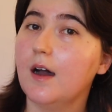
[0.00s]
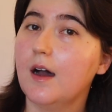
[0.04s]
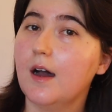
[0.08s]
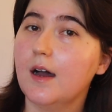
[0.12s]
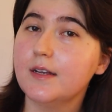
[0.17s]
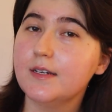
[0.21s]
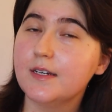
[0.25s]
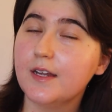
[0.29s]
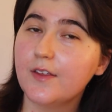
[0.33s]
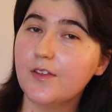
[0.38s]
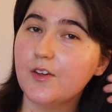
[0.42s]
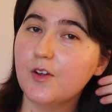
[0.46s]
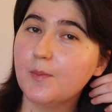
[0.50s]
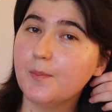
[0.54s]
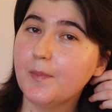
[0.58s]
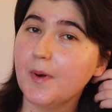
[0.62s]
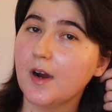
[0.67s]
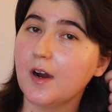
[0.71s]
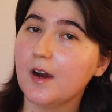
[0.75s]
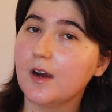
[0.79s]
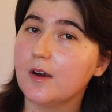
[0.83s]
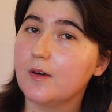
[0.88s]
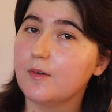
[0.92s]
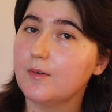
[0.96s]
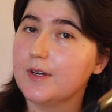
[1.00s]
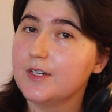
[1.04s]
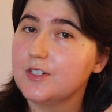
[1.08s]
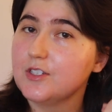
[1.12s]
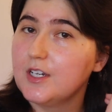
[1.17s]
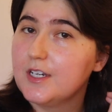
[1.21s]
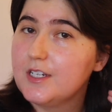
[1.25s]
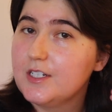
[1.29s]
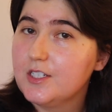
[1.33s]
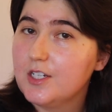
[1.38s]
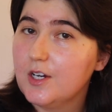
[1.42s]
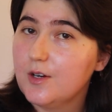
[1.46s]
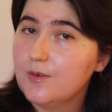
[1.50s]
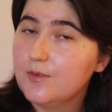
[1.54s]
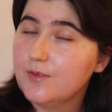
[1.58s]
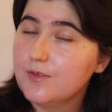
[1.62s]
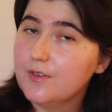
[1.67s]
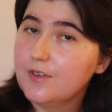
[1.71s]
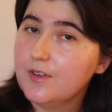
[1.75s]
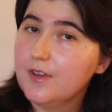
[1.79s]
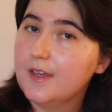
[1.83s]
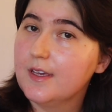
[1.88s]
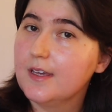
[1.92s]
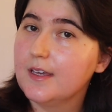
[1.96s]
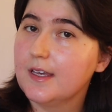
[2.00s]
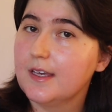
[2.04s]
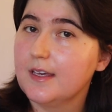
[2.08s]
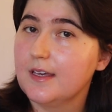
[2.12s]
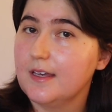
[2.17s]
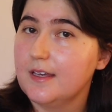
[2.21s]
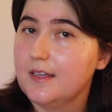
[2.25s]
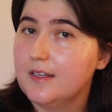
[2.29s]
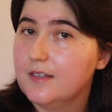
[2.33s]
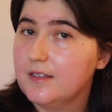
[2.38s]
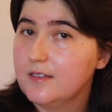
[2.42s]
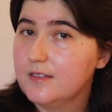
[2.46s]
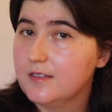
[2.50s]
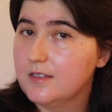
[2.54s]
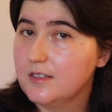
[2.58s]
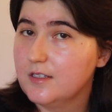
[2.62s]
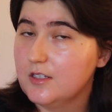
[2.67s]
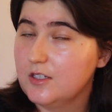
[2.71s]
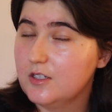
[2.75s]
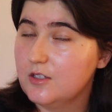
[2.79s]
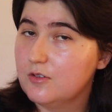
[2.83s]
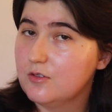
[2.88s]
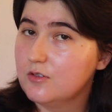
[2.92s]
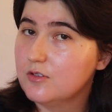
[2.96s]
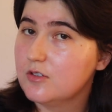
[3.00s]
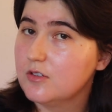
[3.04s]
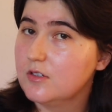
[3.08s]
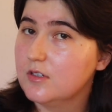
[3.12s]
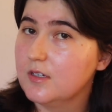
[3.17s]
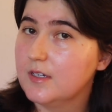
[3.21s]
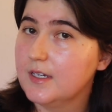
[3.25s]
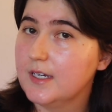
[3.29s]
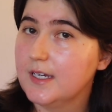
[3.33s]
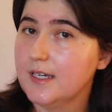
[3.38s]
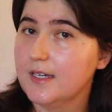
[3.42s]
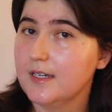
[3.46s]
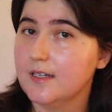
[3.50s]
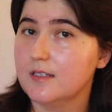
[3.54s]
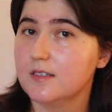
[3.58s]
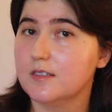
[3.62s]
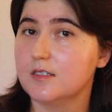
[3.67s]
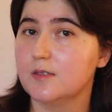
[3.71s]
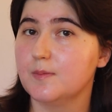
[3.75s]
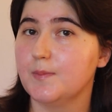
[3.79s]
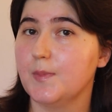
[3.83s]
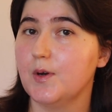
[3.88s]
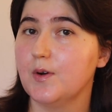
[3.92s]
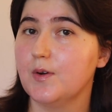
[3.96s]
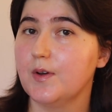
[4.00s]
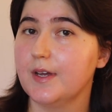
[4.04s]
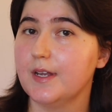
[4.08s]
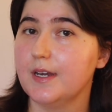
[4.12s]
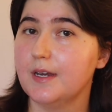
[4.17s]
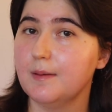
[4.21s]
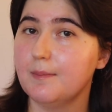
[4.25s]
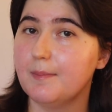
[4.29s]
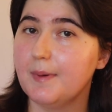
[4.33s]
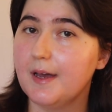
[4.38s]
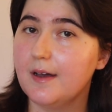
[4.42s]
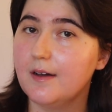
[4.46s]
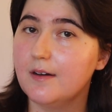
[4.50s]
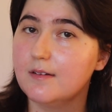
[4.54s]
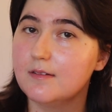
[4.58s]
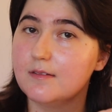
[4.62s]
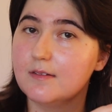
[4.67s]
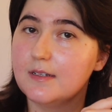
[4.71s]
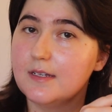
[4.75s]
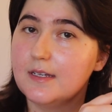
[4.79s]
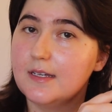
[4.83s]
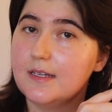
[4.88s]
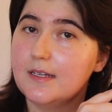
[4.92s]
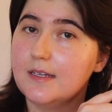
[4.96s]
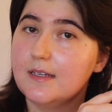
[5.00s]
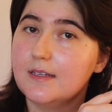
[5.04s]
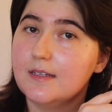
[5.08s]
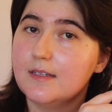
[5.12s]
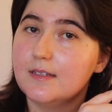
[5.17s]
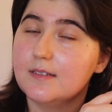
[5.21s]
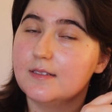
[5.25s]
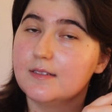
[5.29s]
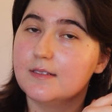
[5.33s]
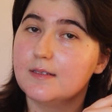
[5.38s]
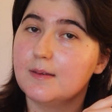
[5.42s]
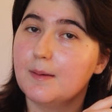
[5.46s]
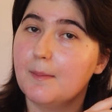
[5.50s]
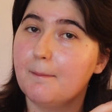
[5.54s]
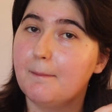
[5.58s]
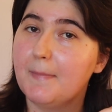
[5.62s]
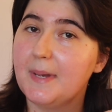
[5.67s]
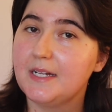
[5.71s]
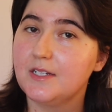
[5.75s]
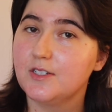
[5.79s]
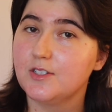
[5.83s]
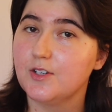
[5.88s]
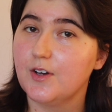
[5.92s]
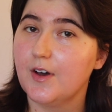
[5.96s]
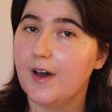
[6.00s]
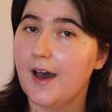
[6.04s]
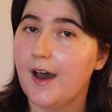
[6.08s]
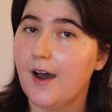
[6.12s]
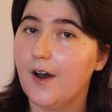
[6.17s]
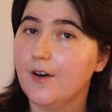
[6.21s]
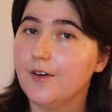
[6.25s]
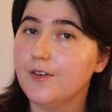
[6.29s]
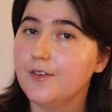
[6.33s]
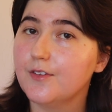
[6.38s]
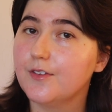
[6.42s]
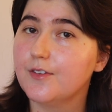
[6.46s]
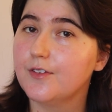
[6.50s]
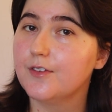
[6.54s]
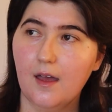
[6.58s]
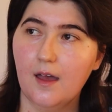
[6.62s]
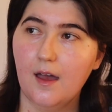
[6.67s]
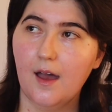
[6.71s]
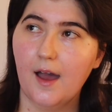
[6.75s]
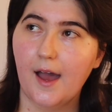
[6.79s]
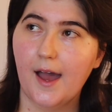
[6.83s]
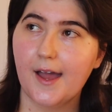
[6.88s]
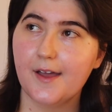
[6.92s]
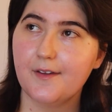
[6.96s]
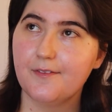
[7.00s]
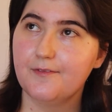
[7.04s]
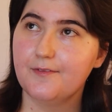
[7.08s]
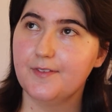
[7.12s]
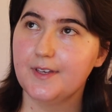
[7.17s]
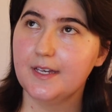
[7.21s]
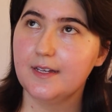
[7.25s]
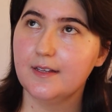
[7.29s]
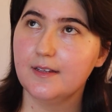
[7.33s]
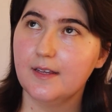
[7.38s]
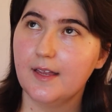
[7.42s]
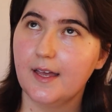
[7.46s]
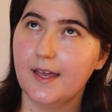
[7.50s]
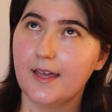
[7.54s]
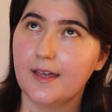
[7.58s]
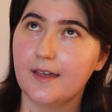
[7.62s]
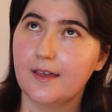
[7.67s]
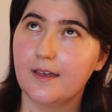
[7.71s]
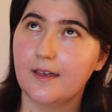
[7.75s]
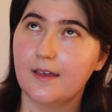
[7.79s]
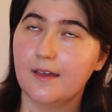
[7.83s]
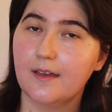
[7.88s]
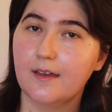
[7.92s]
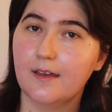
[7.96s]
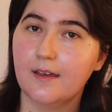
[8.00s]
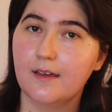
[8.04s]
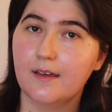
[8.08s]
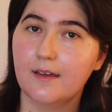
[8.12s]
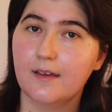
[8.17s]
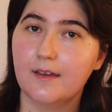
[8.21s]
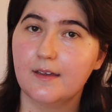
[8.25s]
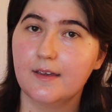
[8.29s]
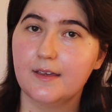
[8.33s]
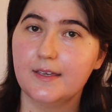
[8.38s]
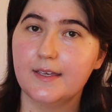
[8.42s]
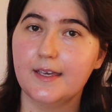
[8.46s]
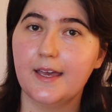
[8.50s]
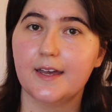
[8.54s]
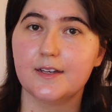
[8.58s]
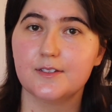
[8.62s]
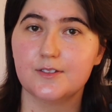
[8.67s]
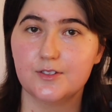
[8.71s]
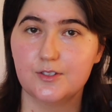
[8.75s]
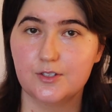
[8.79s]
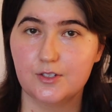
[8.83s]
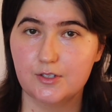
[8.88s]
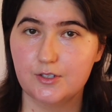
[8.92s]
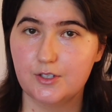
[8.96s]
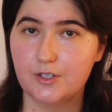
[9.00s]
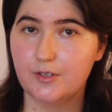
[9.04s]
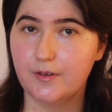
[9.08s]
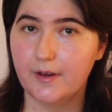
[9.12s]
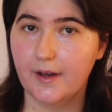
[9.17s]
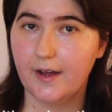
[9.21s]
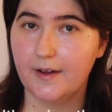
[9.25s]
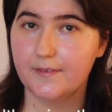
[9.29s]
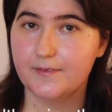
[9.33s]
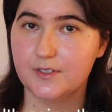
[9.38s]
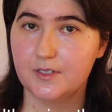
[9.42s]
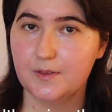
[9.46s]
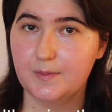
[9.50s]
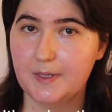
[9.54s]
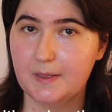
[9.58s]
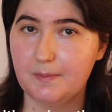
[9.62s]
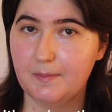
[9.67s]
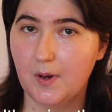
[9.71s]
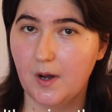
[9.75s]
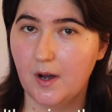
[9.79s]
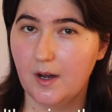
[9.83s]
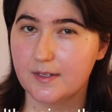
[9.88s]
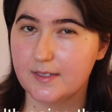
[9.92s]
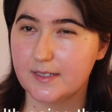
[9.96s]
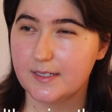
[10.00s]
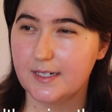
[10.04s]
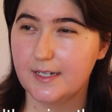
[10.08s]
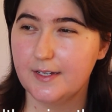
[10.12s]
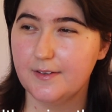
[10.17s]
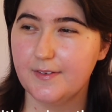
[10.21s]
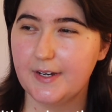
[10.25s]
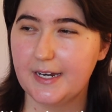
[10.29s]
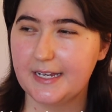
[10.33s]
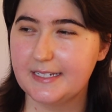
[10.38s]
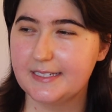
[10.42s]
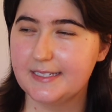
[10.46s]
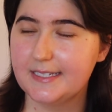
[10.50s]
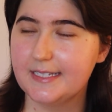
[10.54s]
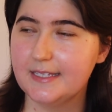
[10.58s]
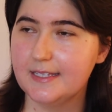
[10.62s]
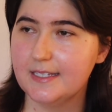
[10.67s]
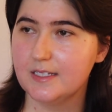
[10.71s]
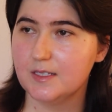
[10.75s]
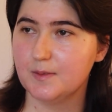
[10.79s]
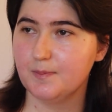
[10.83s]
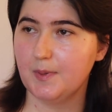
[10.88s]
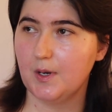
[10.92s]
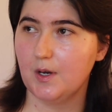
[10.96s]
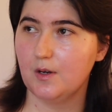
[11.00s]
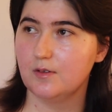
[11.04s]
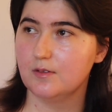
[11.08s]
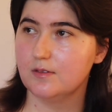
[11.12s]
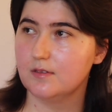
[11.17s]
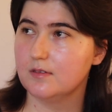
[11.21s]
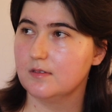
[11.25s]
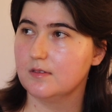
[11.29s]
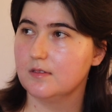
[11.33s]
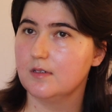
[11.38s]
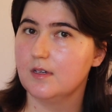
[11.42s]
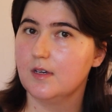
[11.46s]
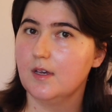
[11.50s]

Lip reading: Another part which I don't think is usually spoken about is mental health. I feel like, yes, you do have to be positive, and I seen this post